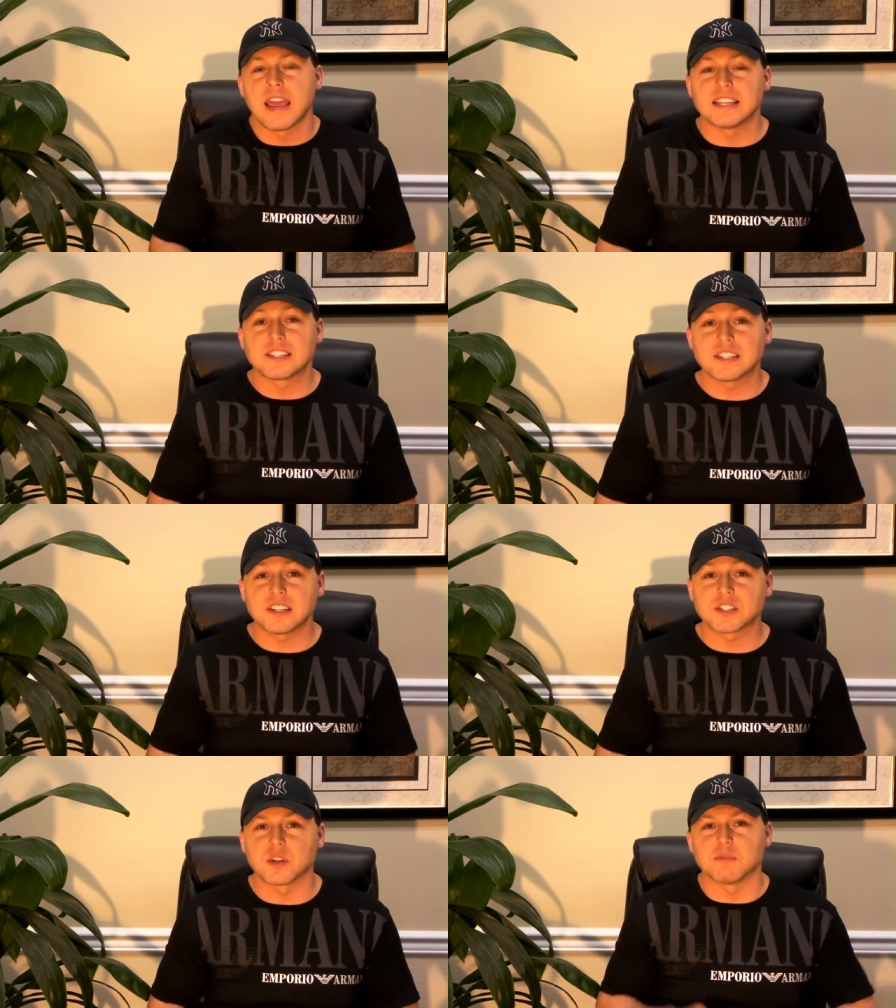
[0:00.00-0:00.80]
A
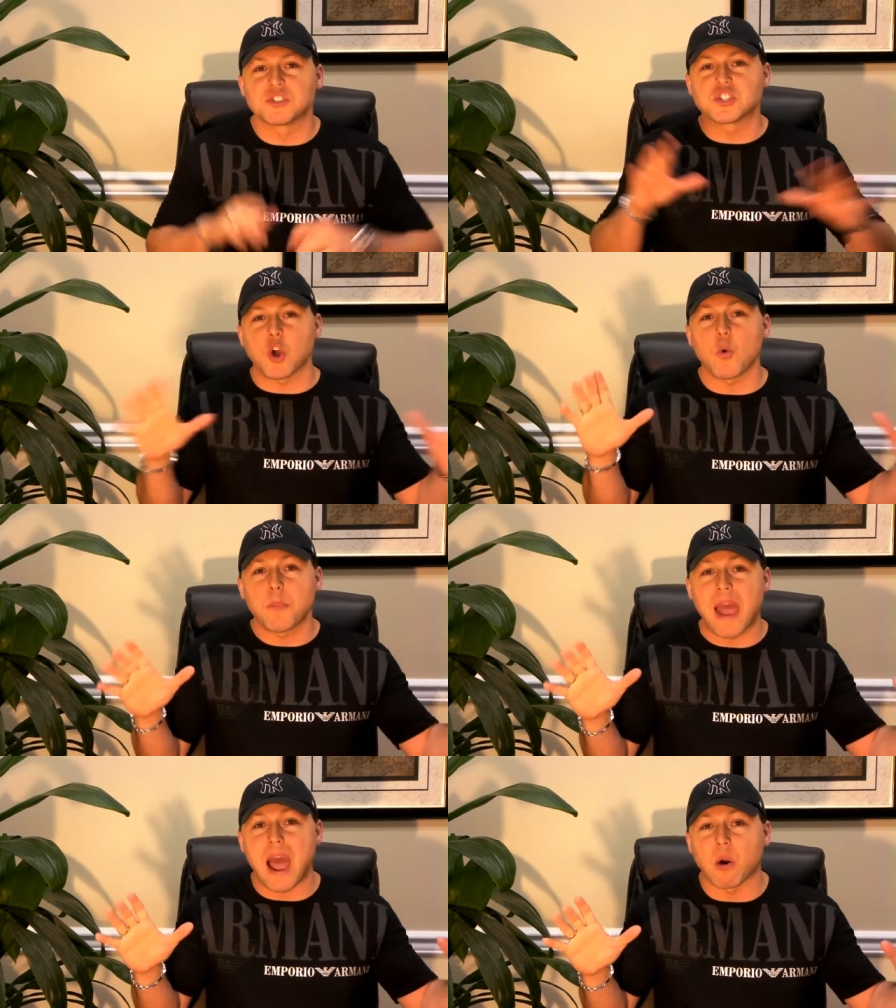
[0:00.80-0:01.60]
system so
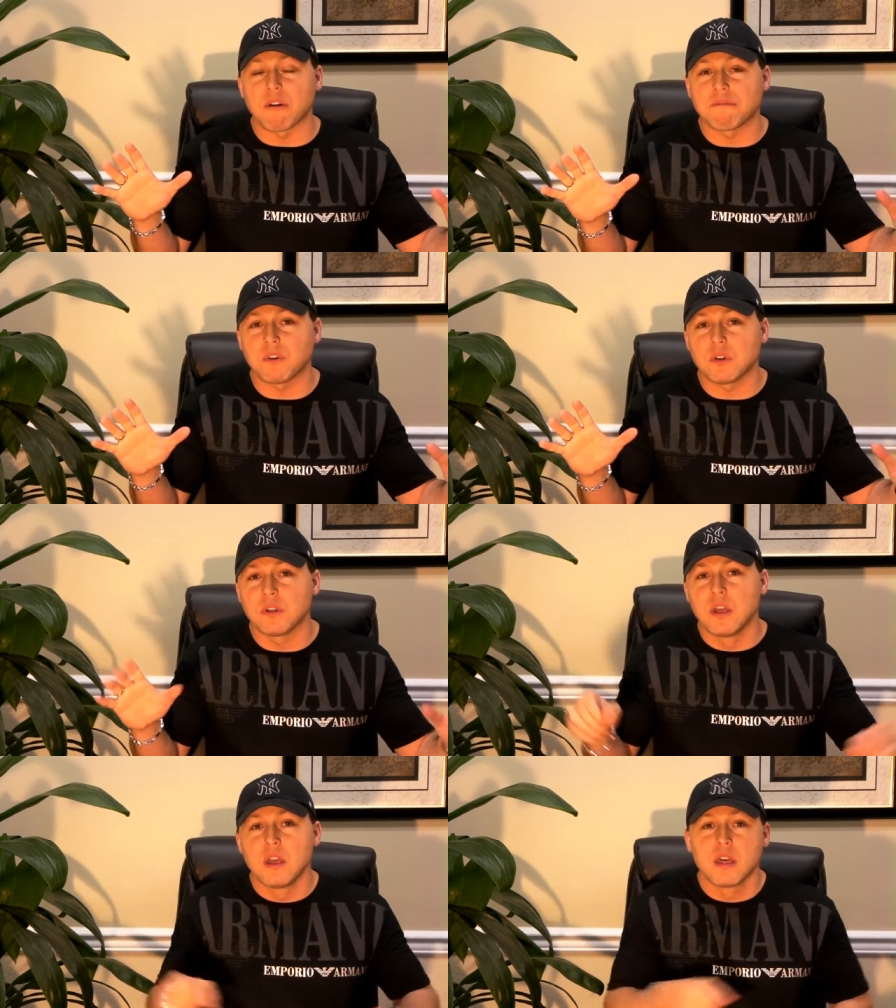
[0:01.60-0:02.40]

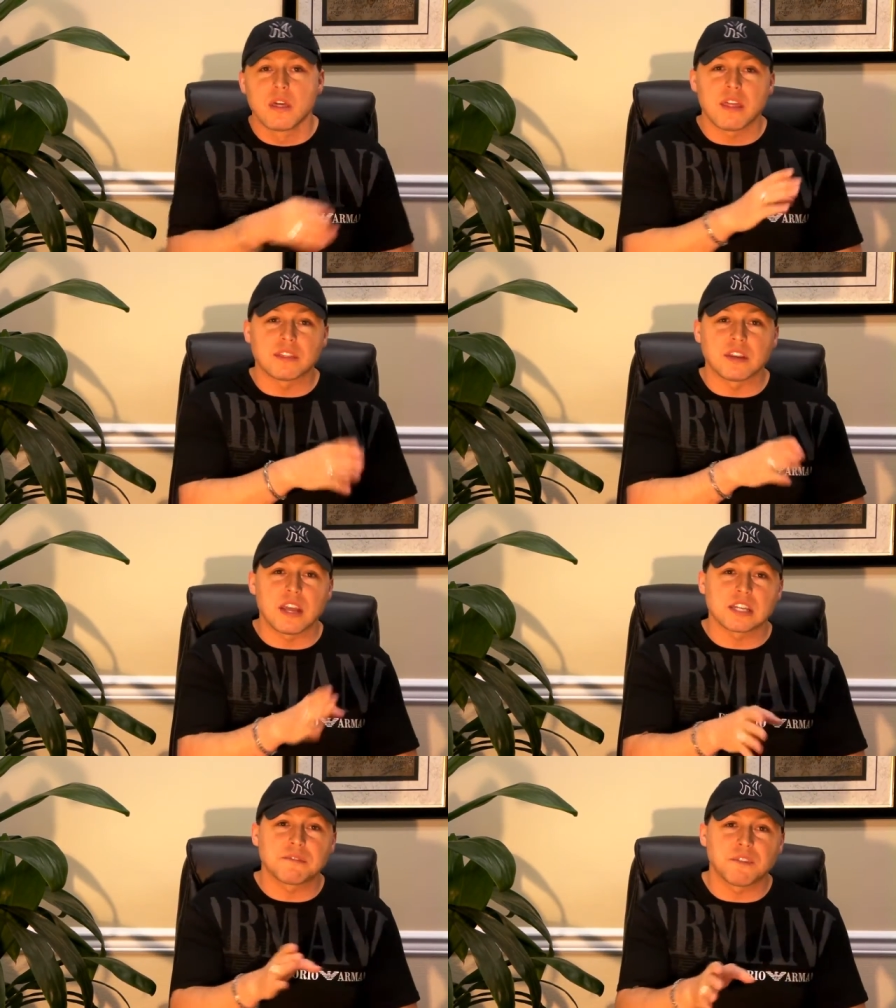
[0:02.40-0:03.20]
powerful that the
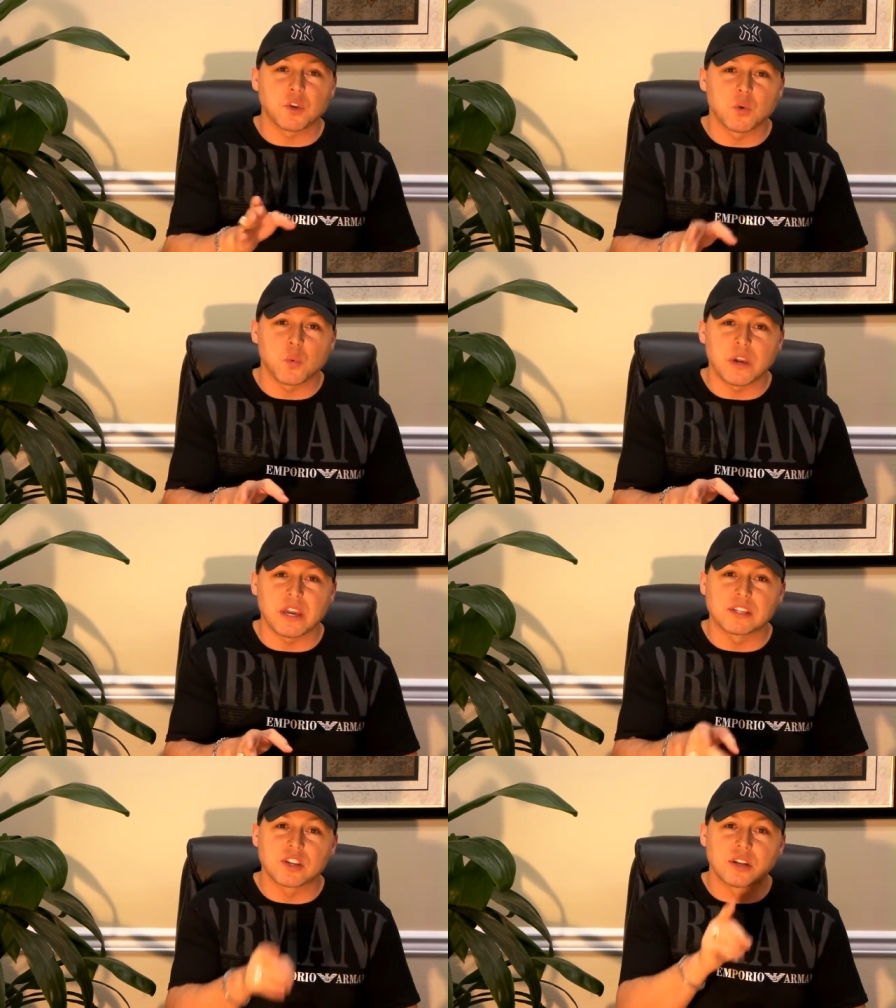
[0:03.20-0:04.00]
next few
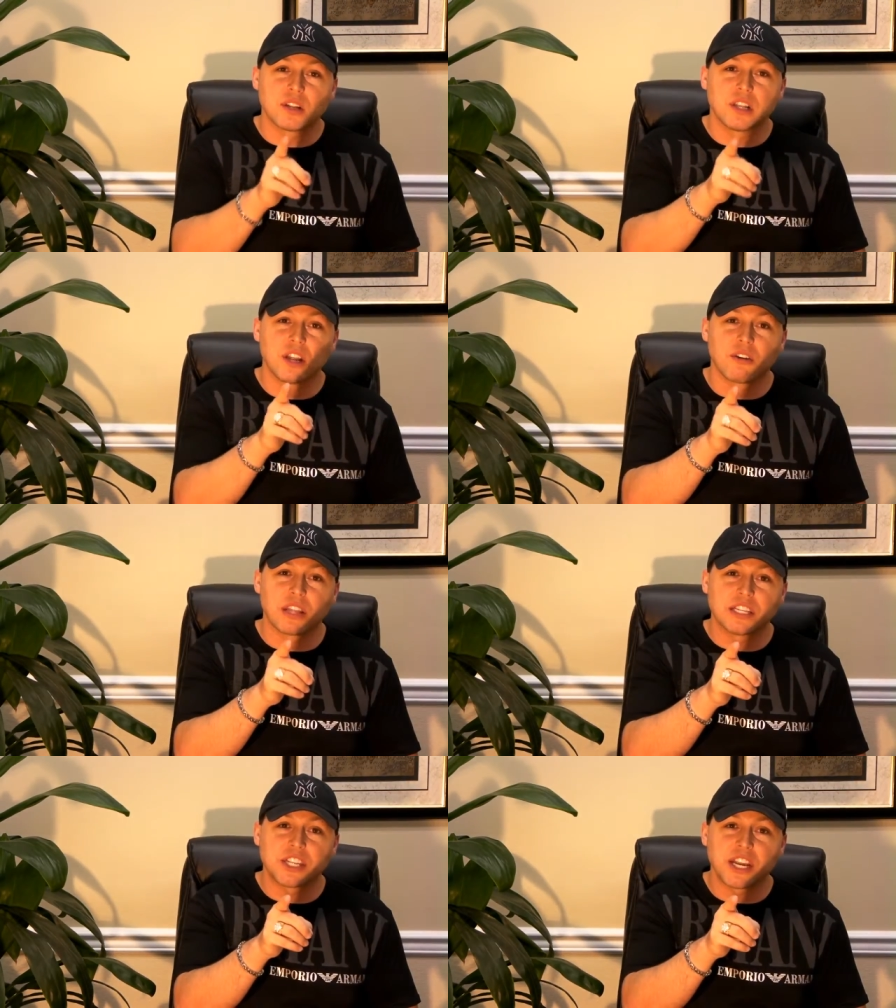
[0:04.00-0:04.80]
weeks could
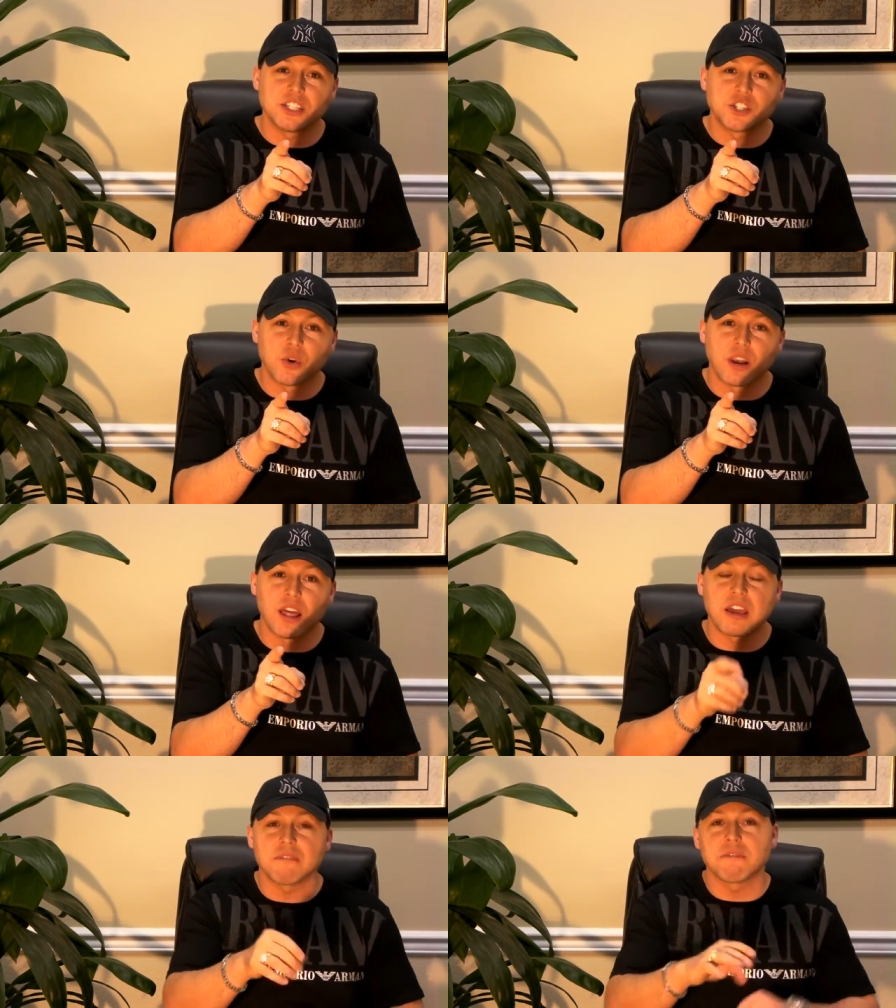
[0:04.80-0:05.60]
literally change your
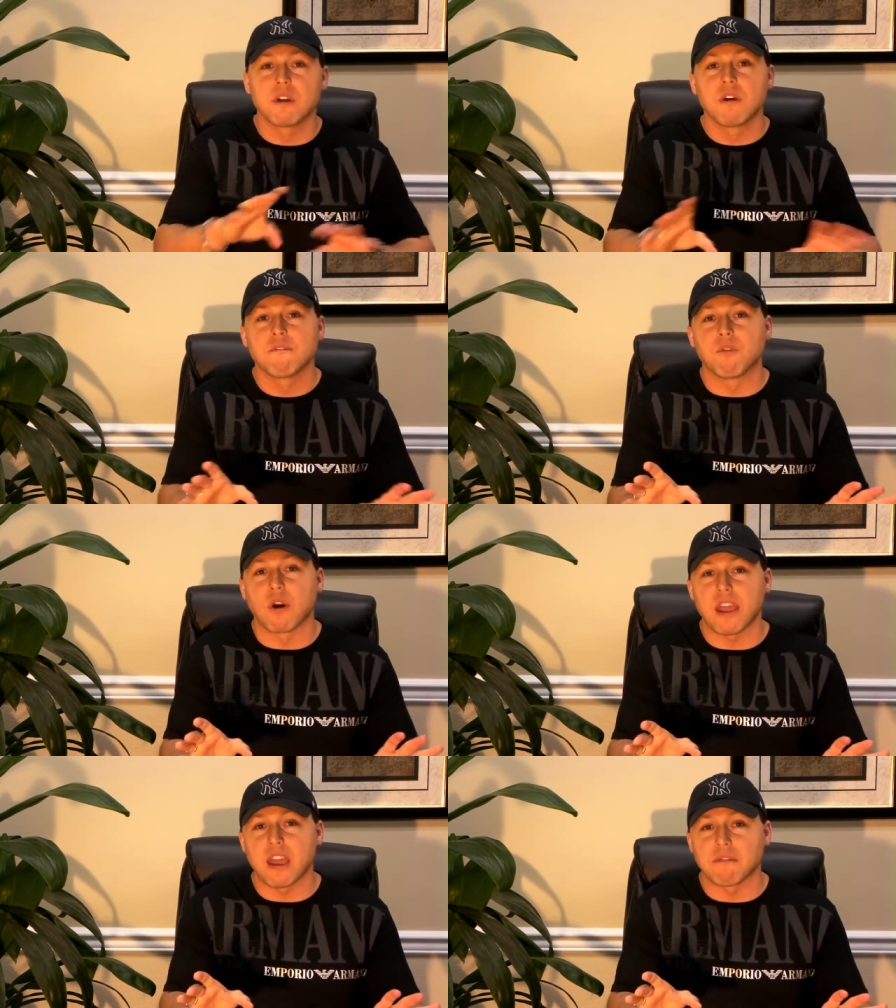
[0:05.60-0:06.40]
life
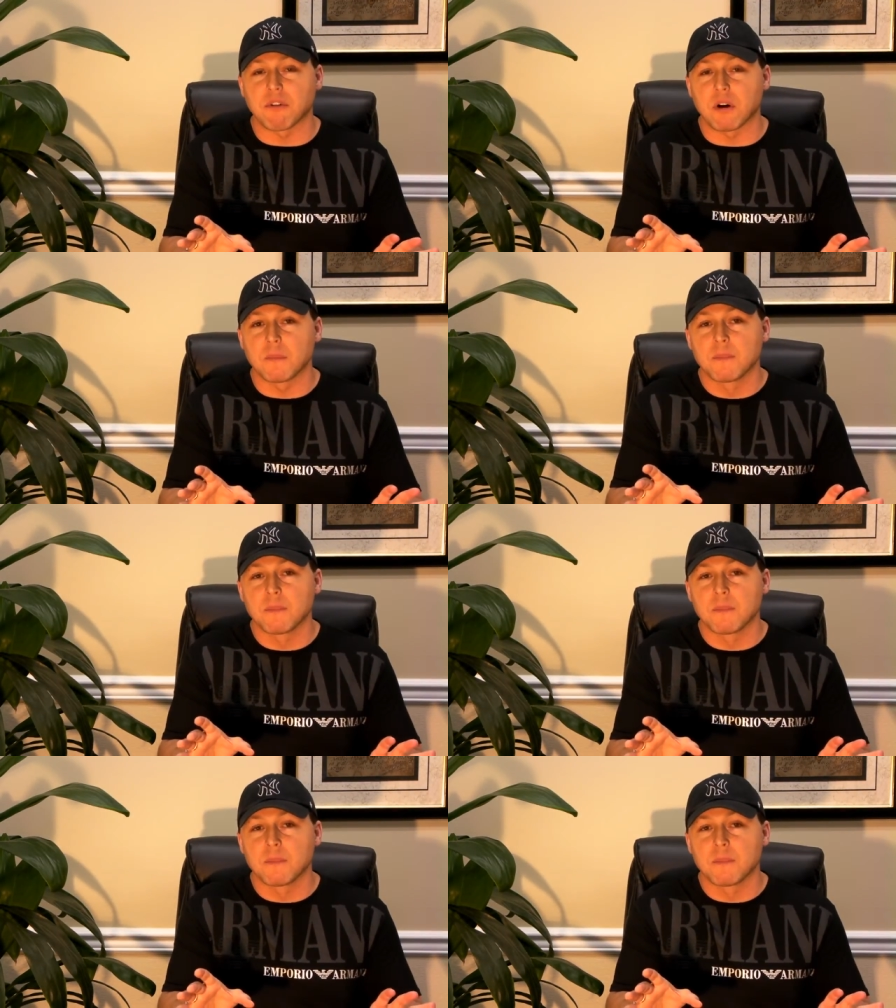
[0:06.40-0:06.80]
forever.